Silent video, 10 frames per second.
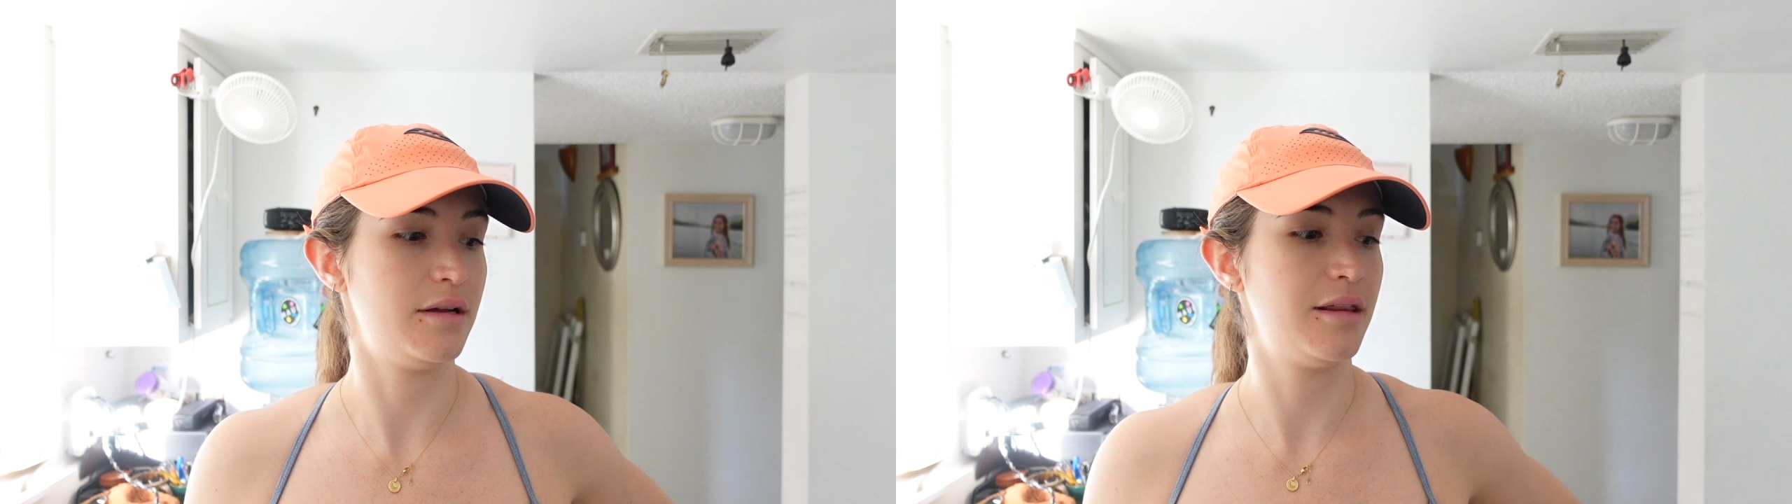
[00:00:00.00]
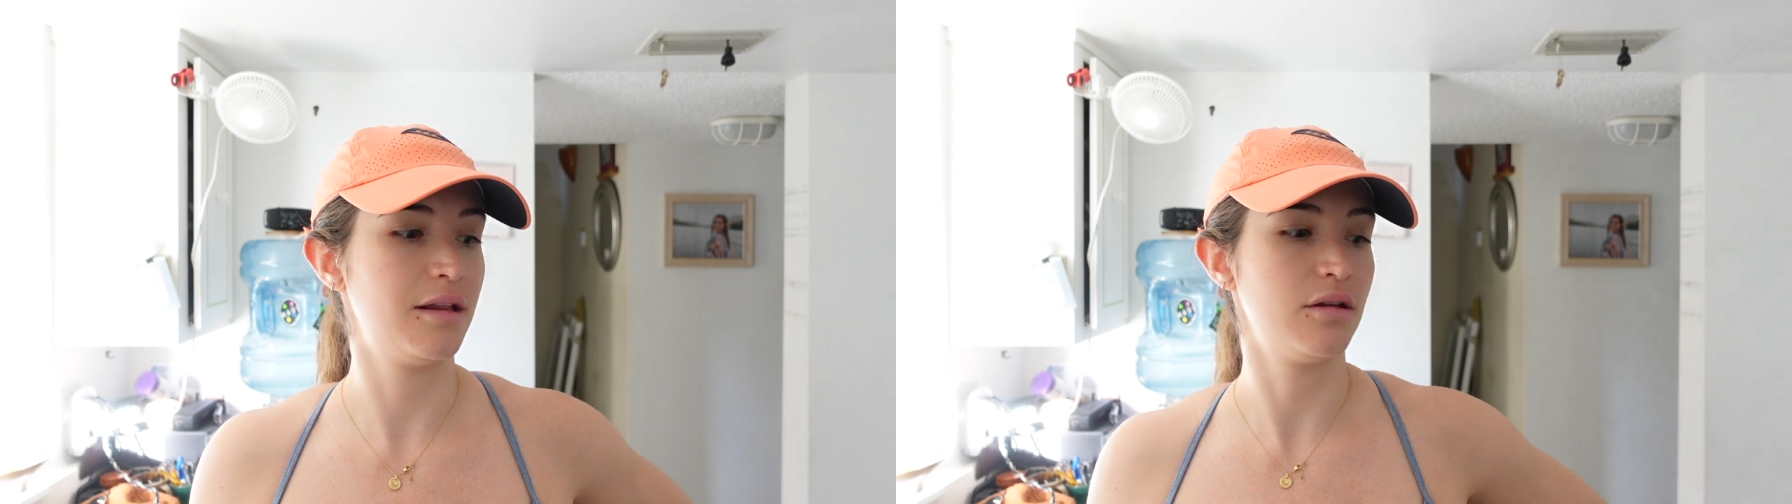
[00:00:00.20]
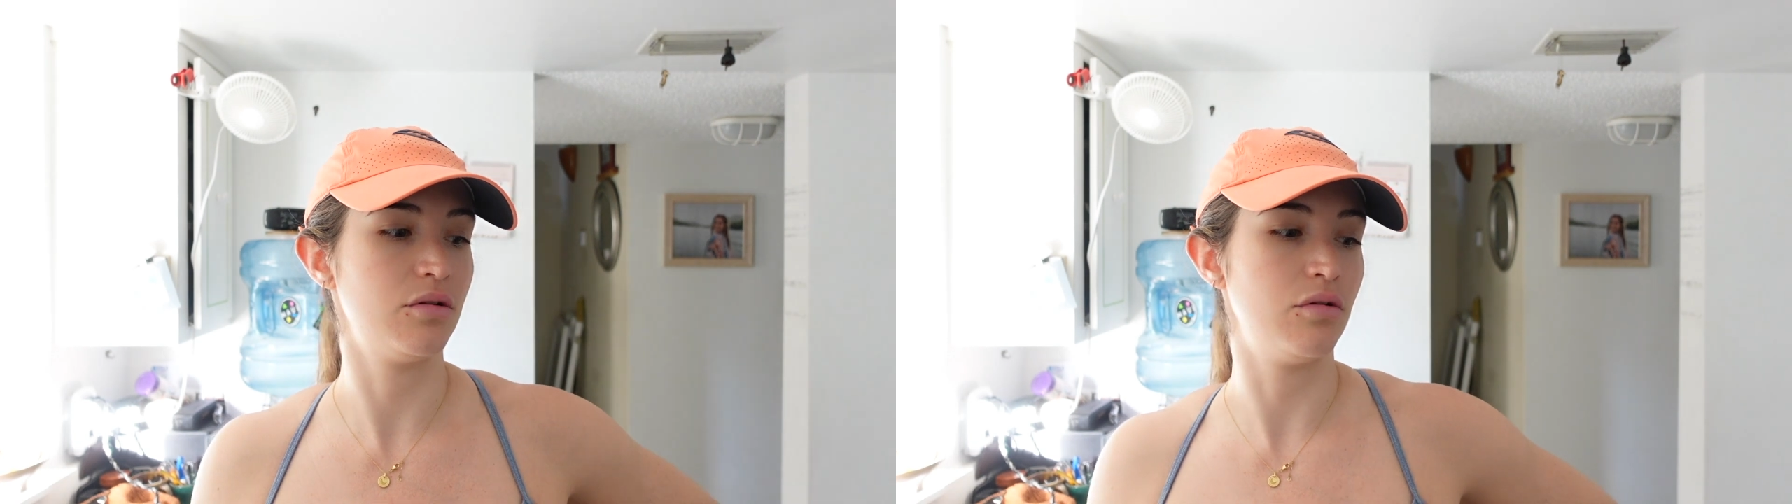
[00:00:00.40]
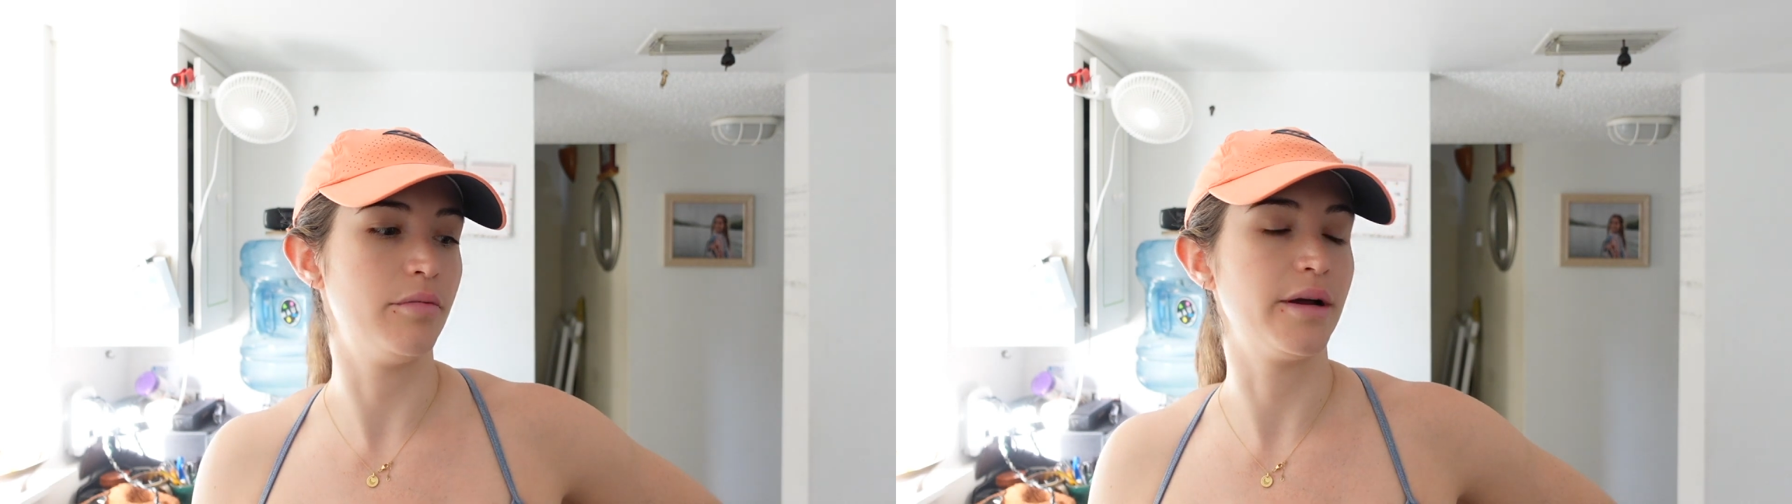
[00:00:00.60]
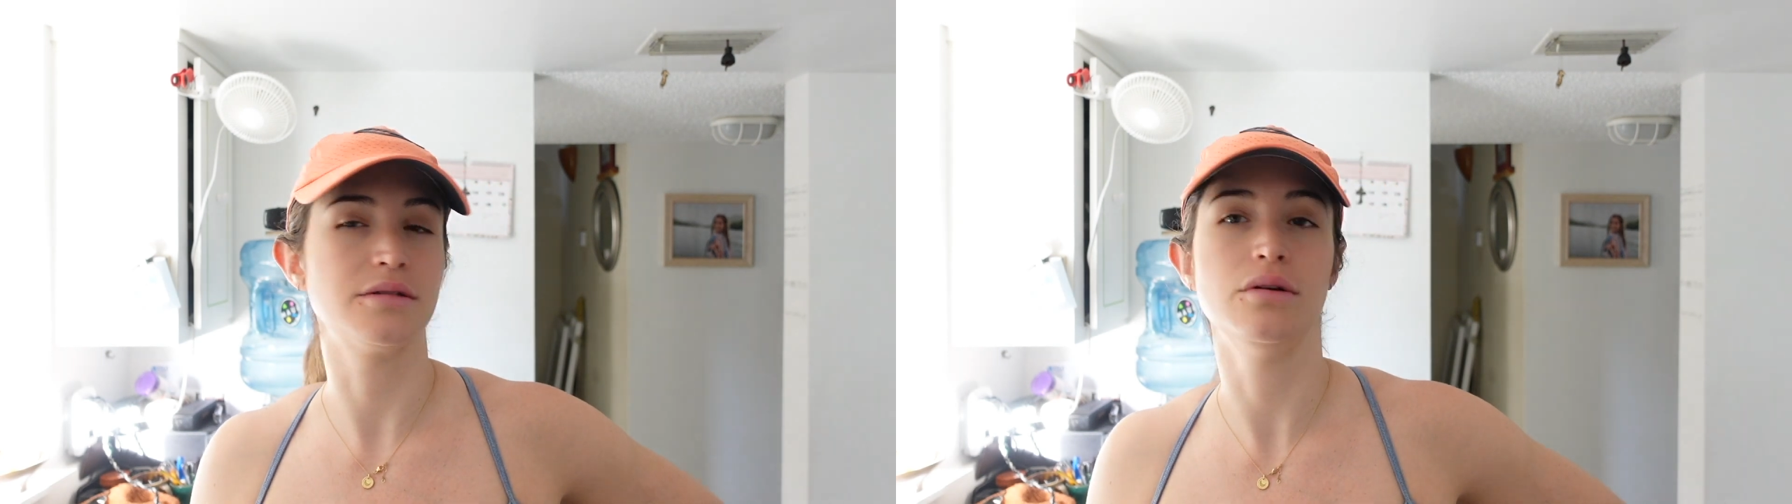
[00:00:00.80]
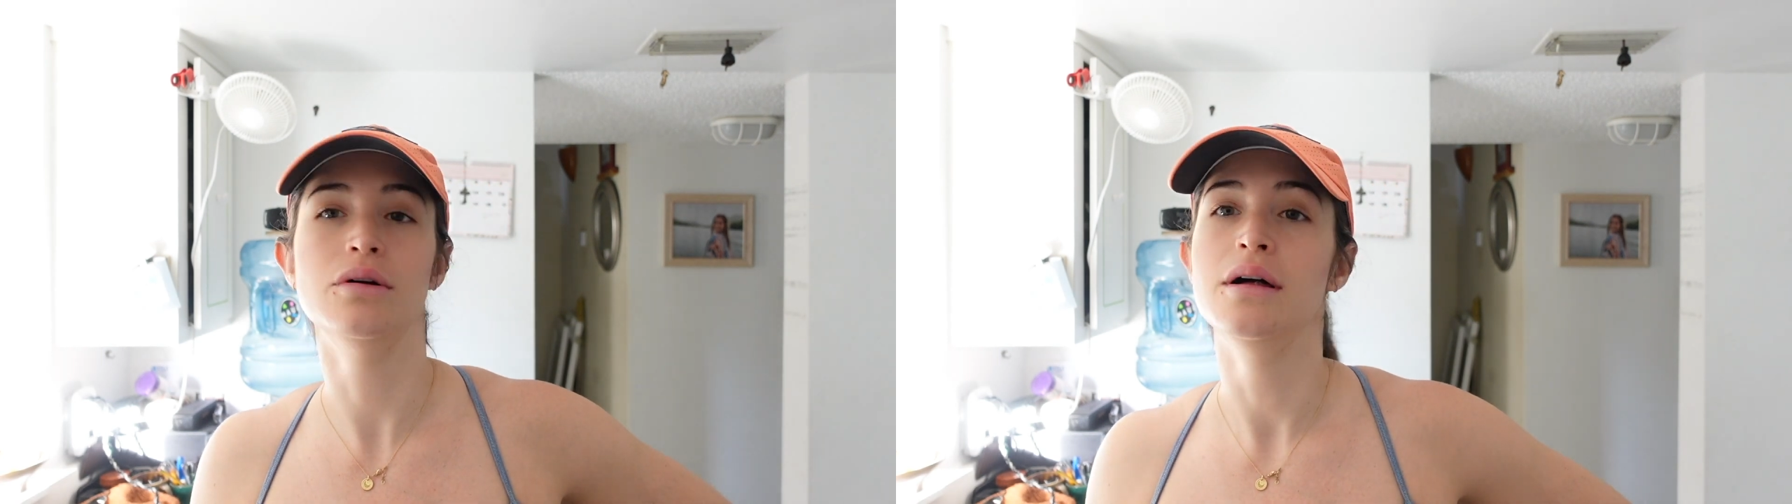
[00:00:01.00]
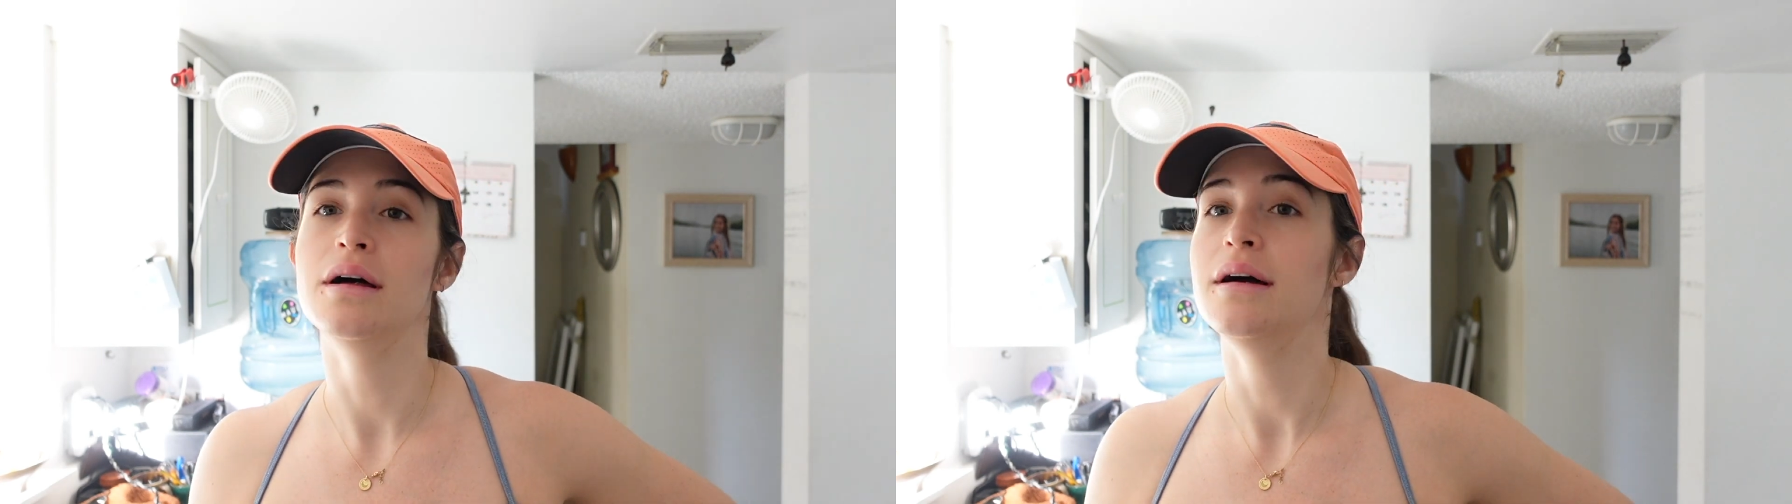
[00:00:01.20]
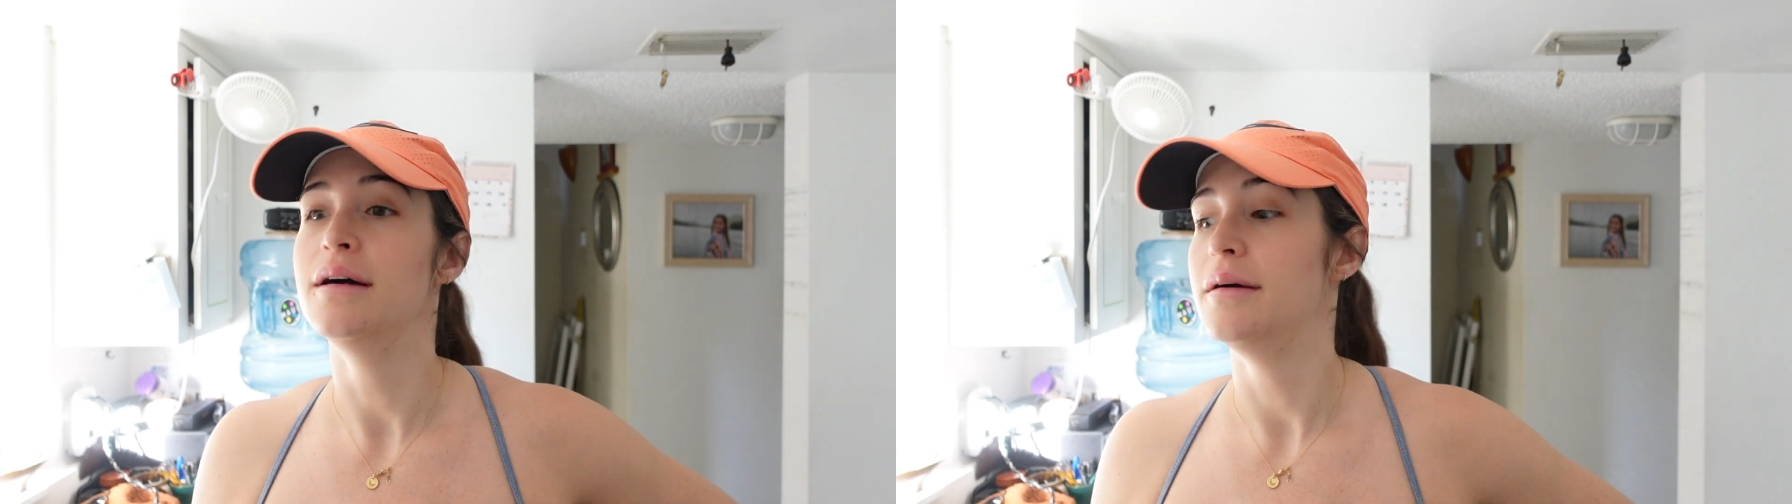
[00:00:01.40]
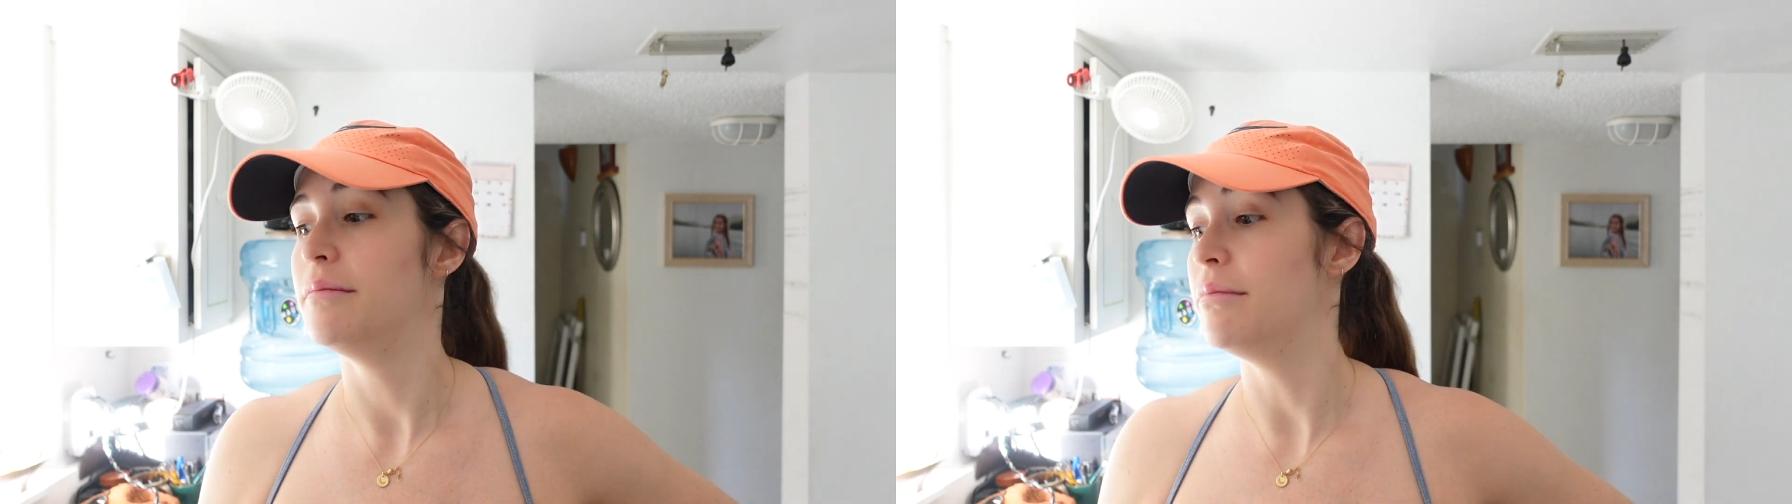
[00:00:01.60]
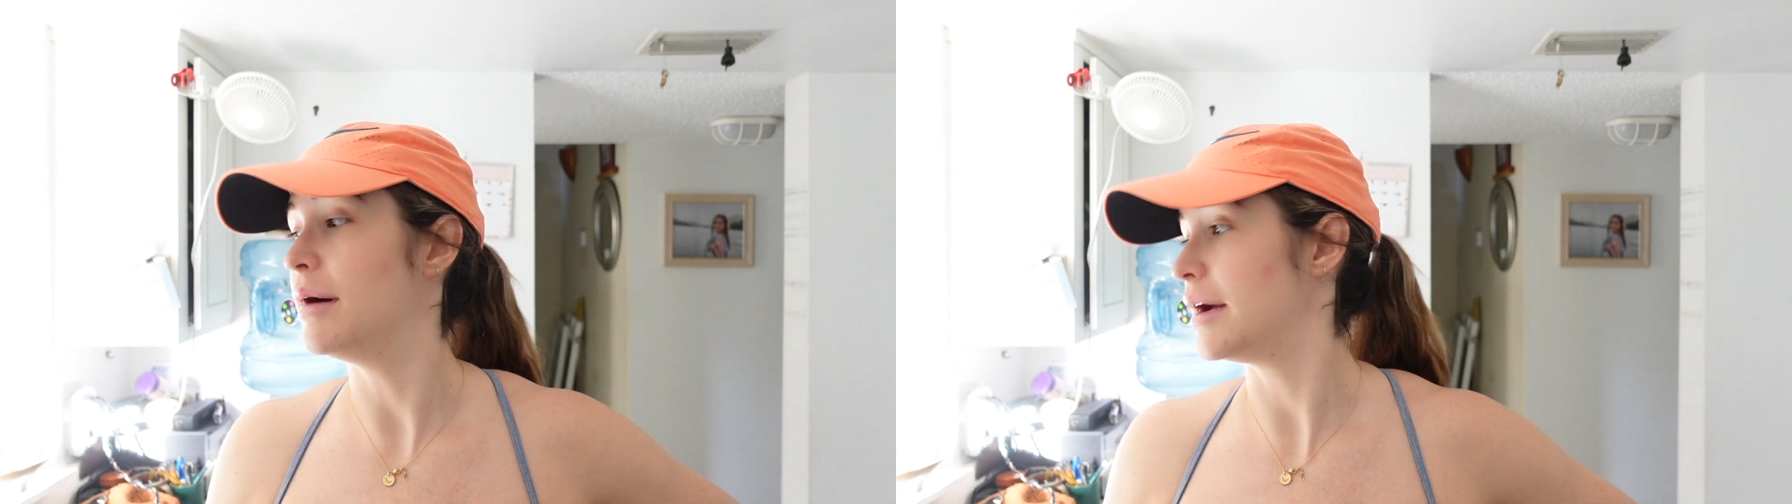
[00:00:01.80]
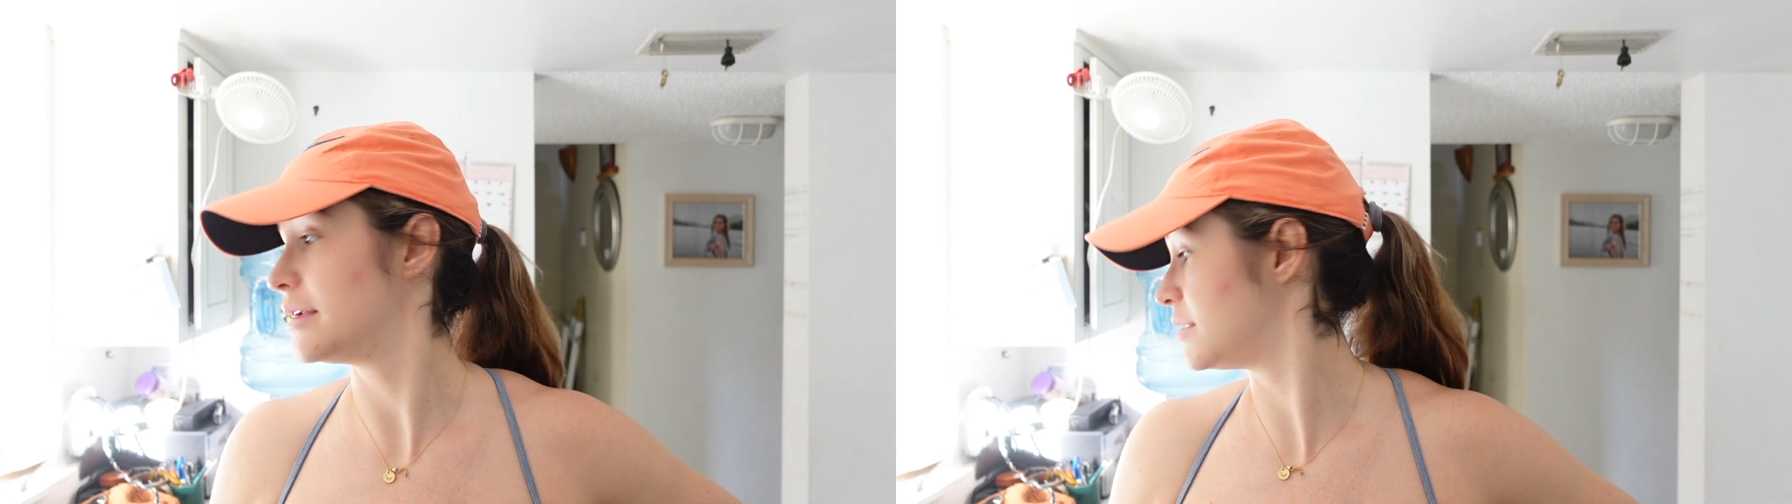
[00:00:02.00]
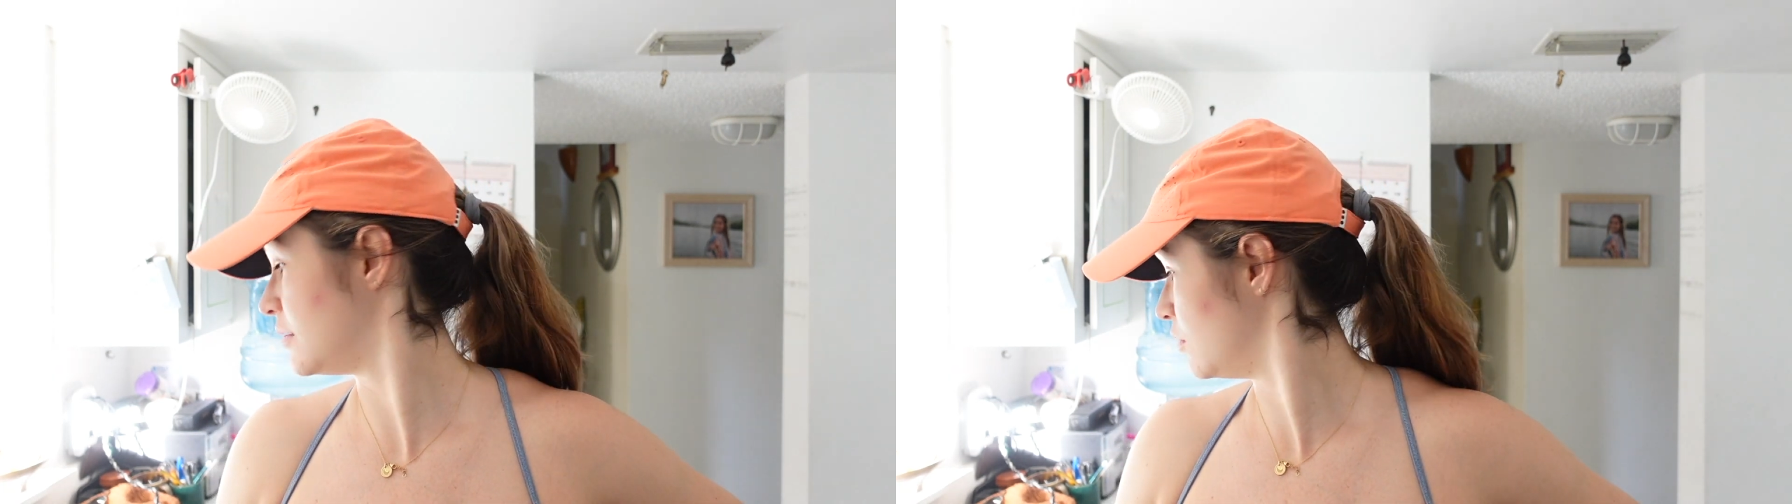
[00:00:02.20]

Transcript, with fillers: I think, the Google Pixel. But